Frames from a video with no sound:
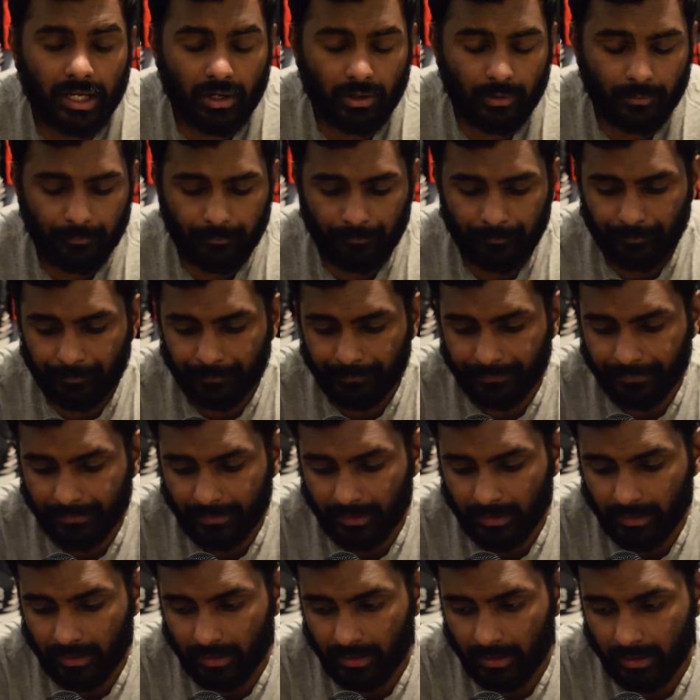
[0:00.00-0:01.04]
Now,
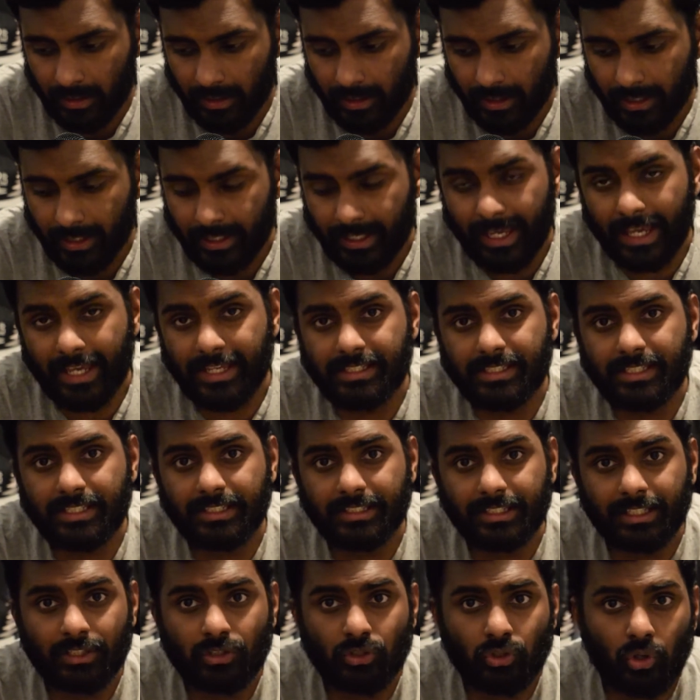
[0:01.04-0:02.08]

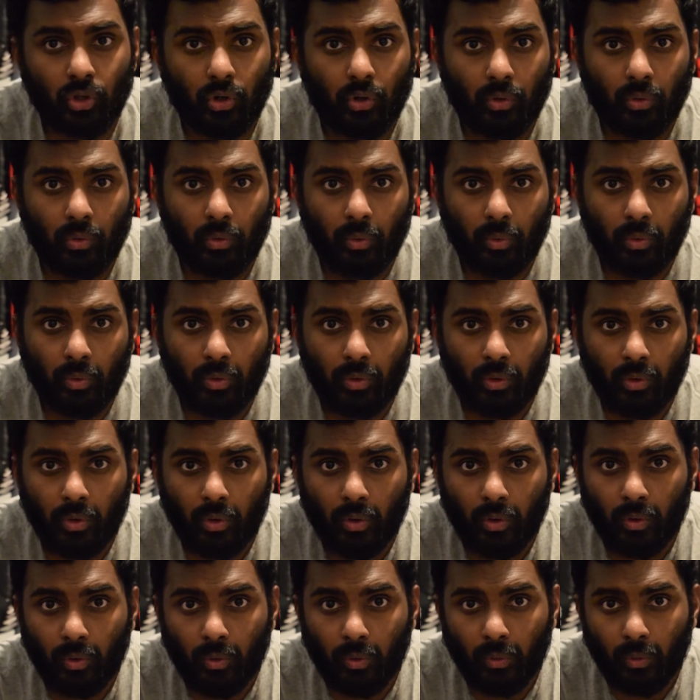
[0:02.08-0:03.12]
Casey did go
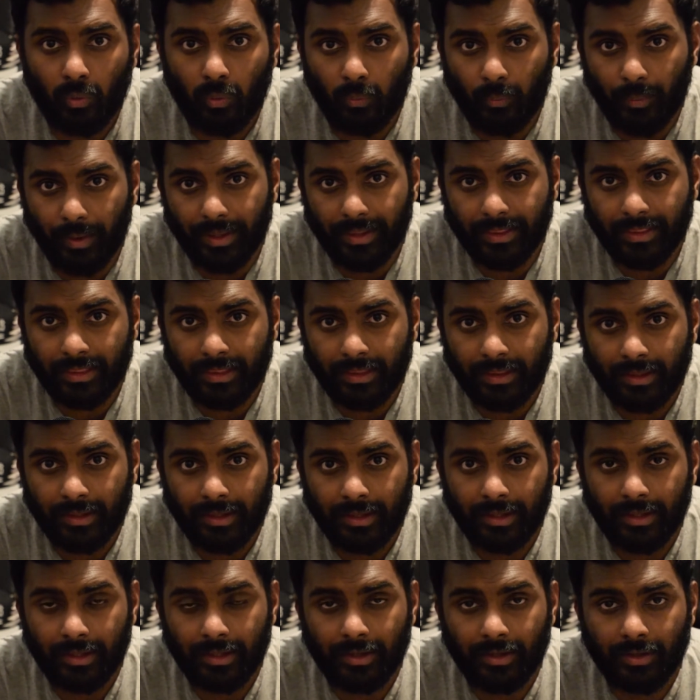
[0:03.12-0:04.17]
with
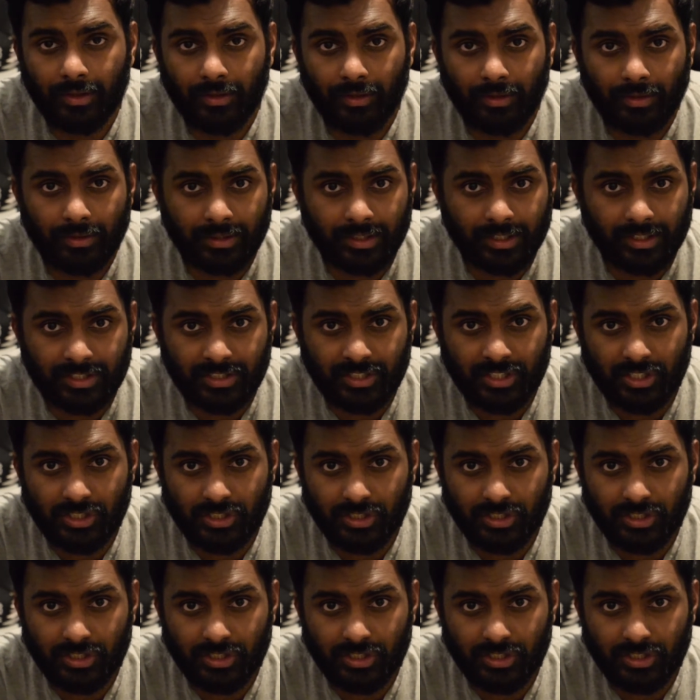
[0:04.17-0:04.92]
the